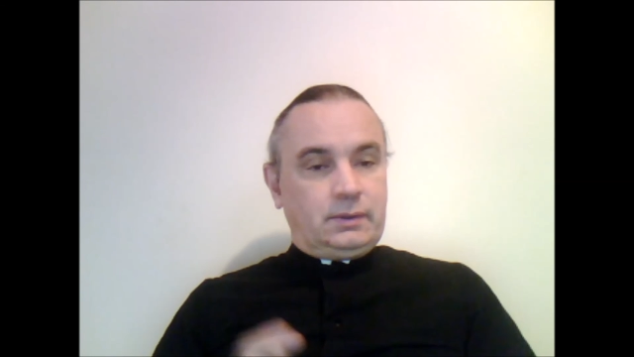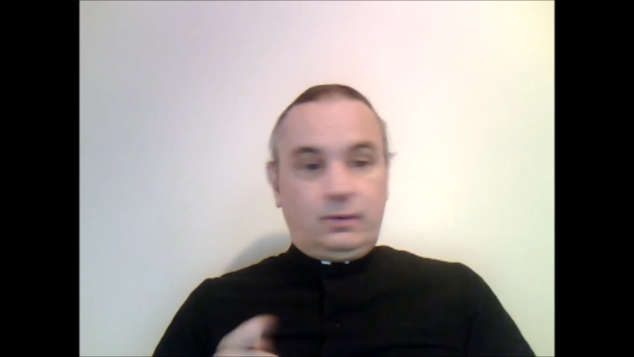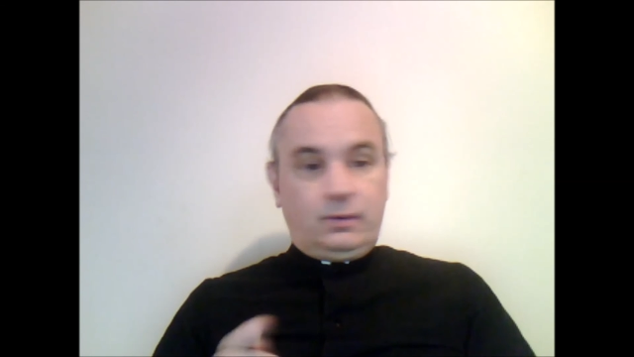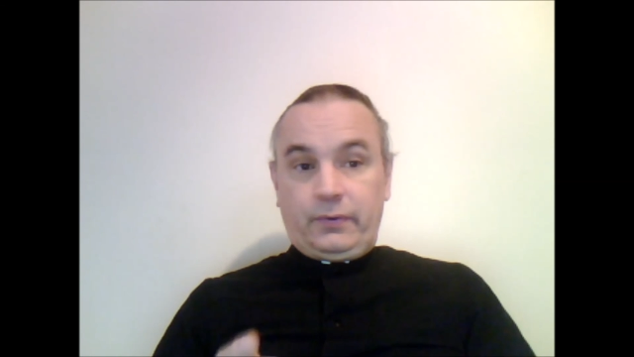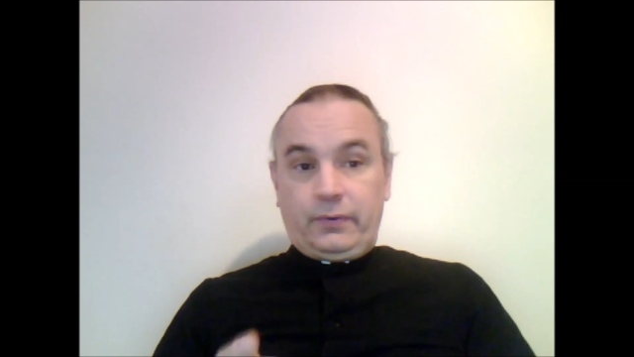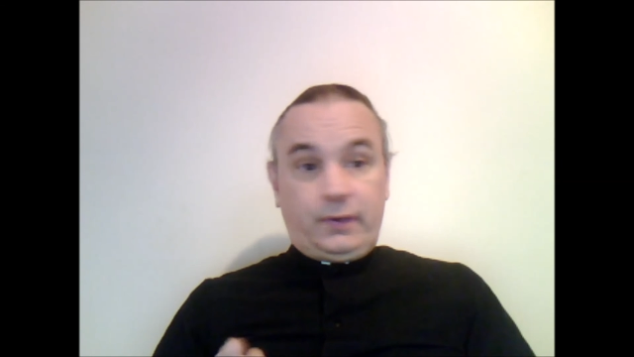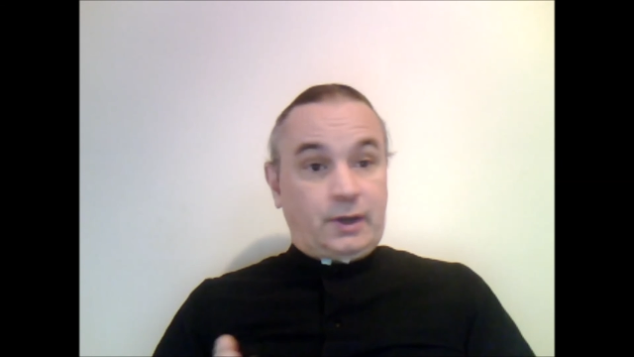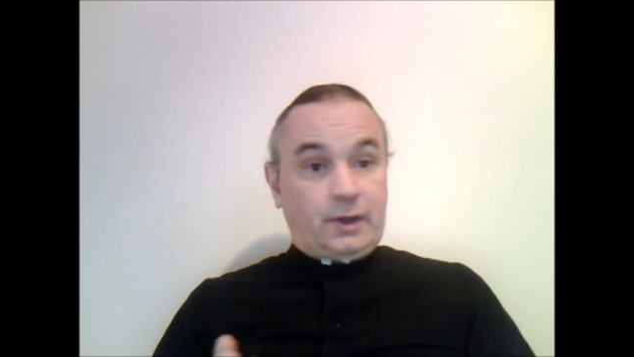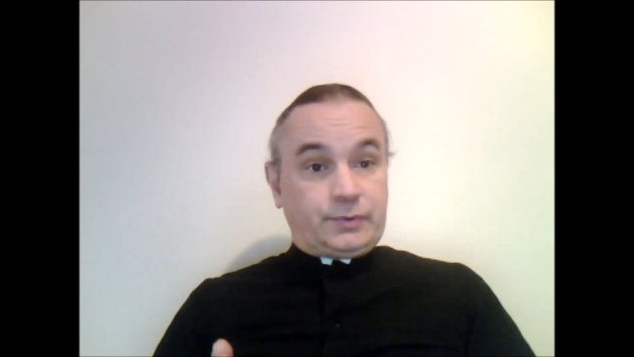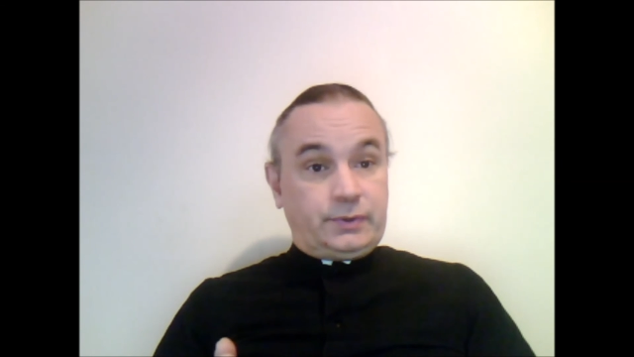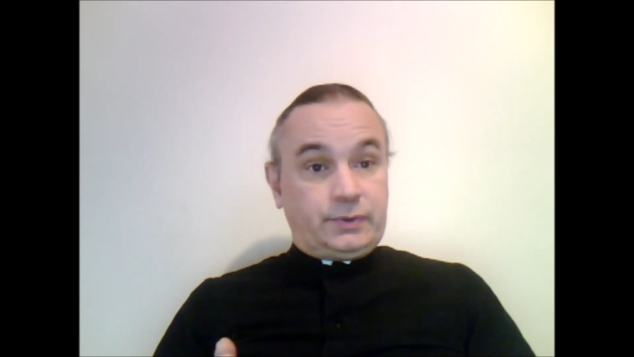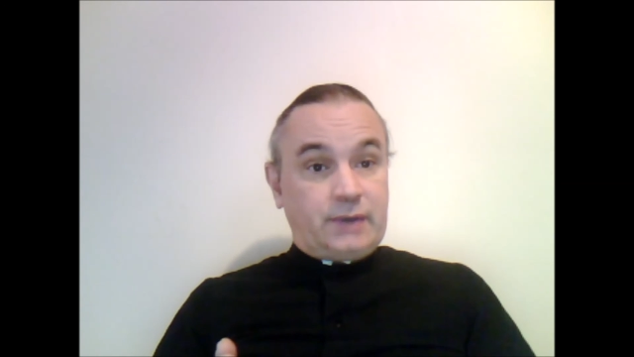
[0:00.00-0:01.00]
and the
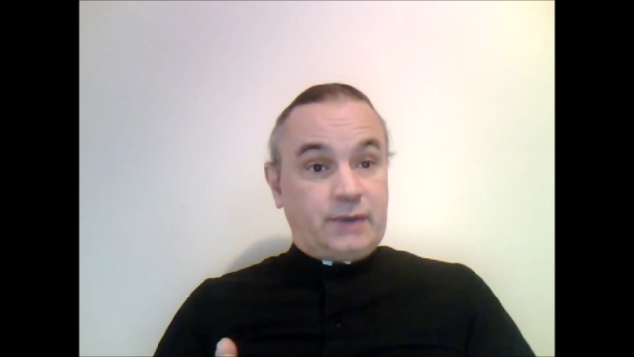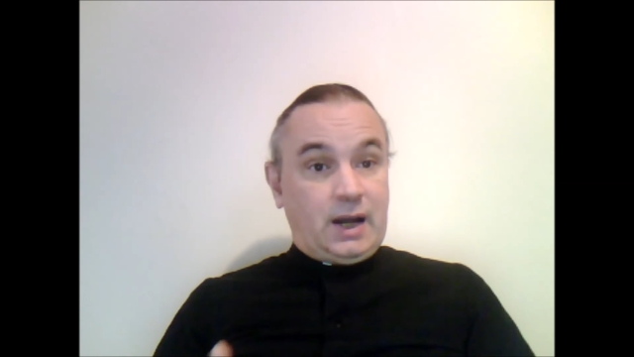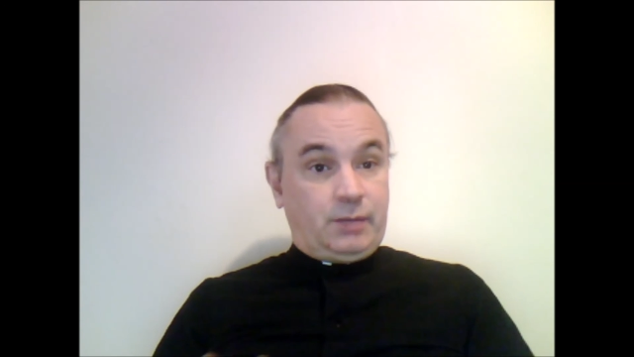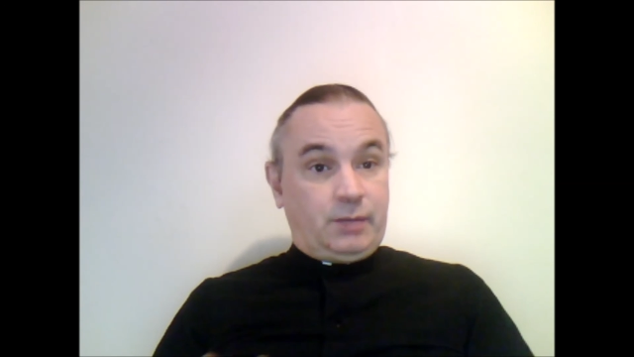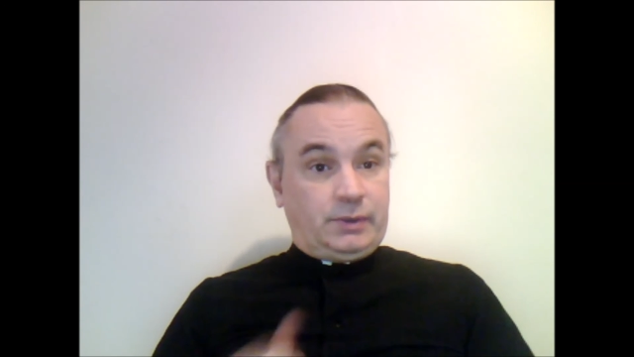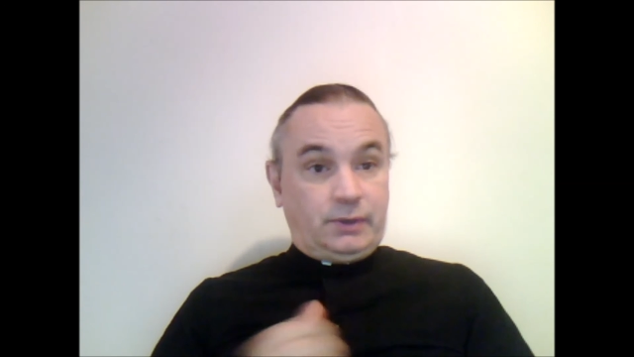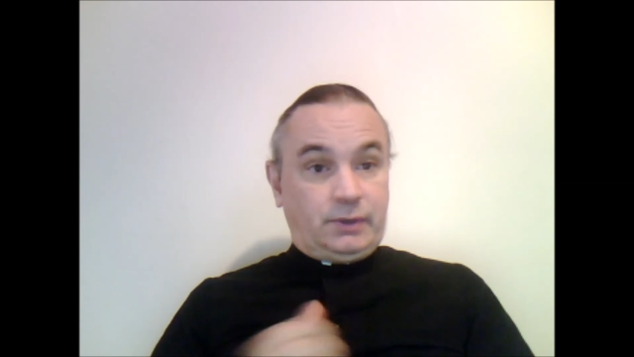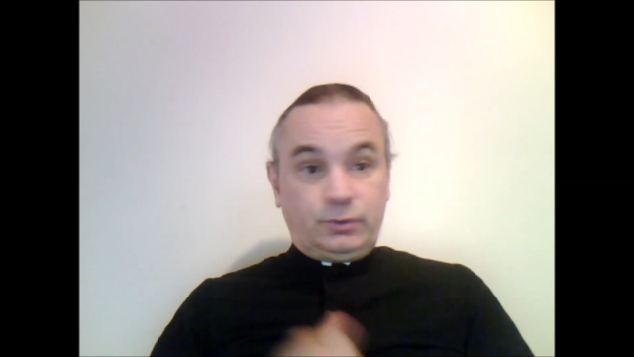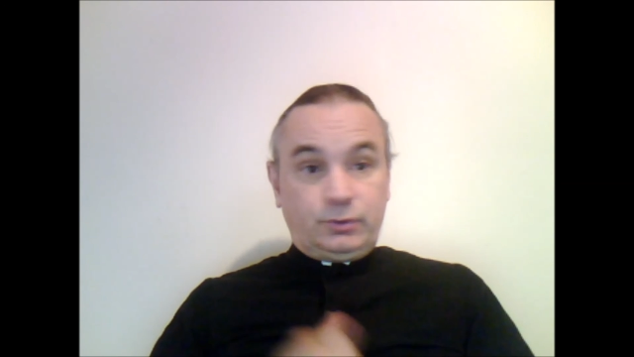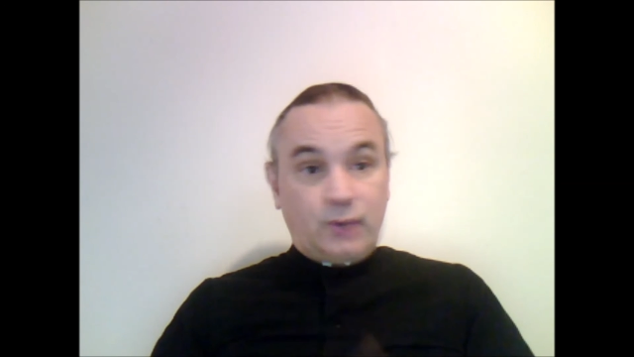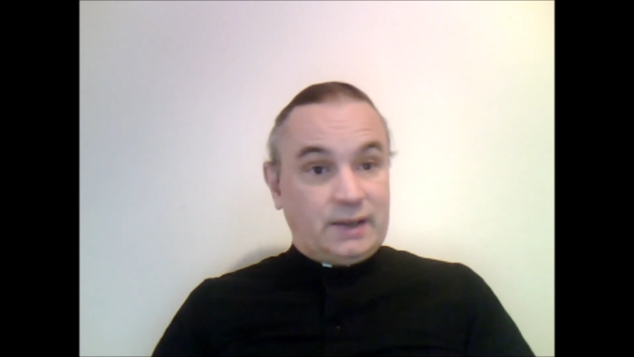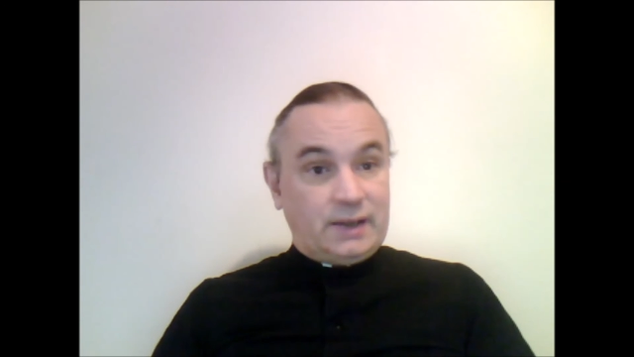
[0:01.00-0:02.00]
Orthodox for the sacraments. I
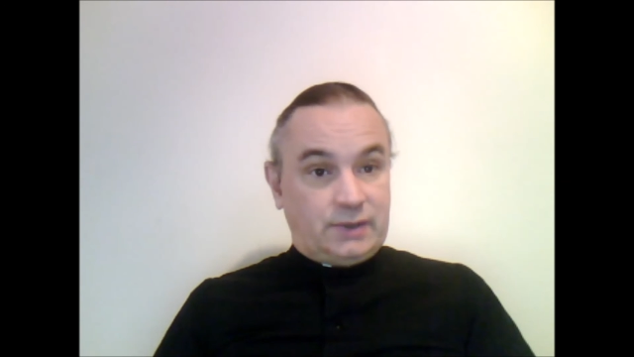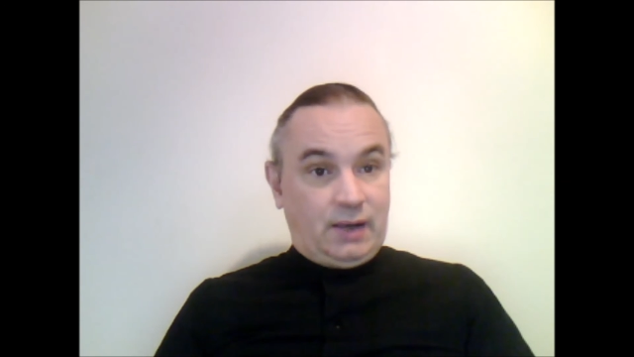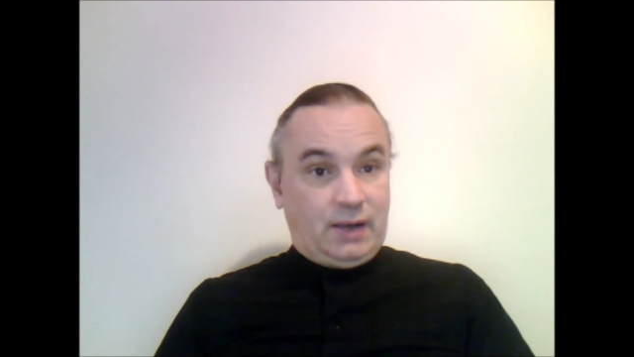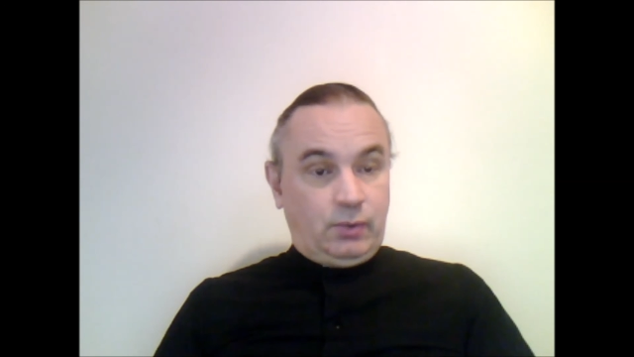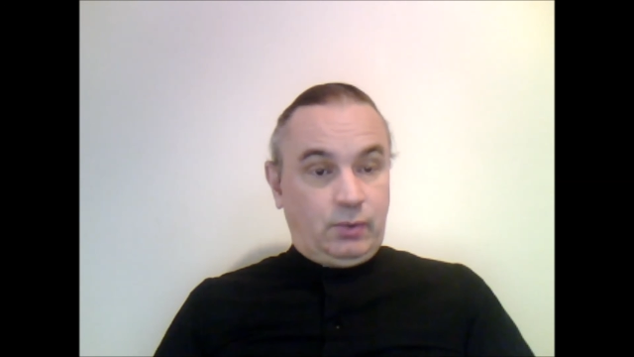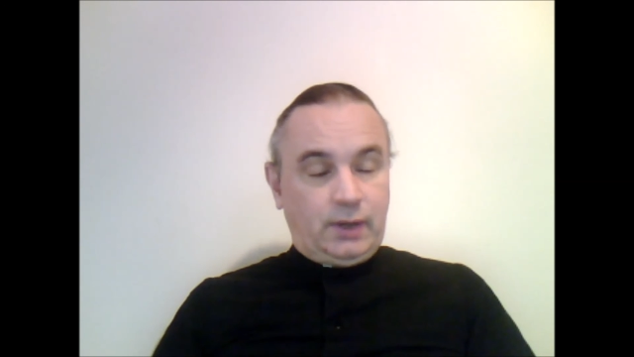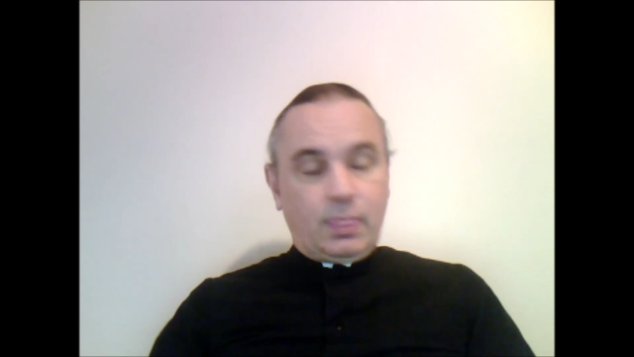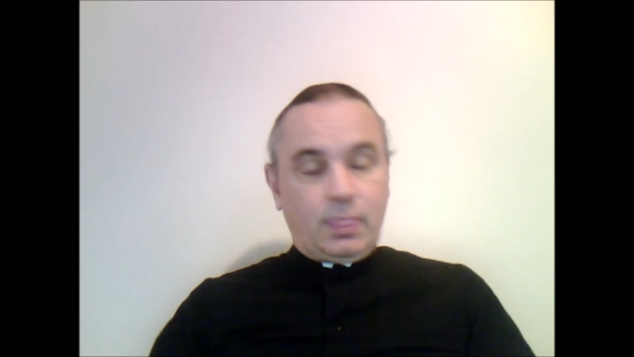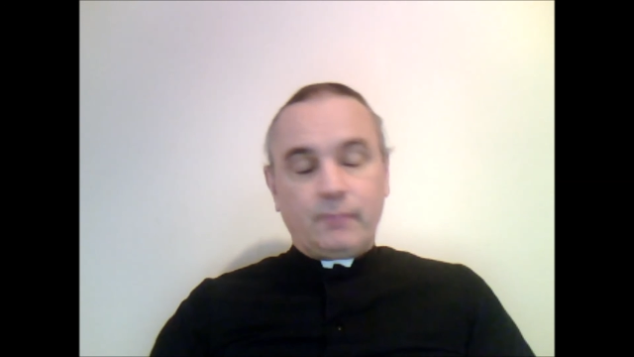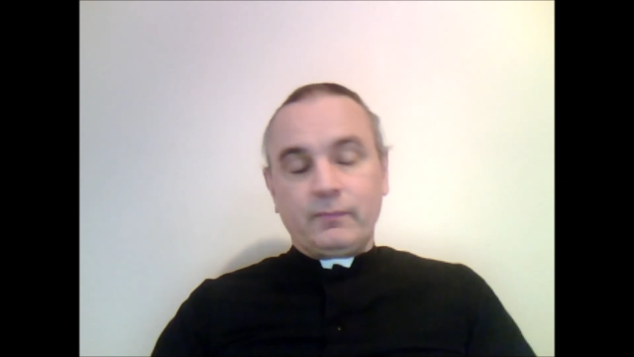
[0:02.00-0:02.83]
was raised that way.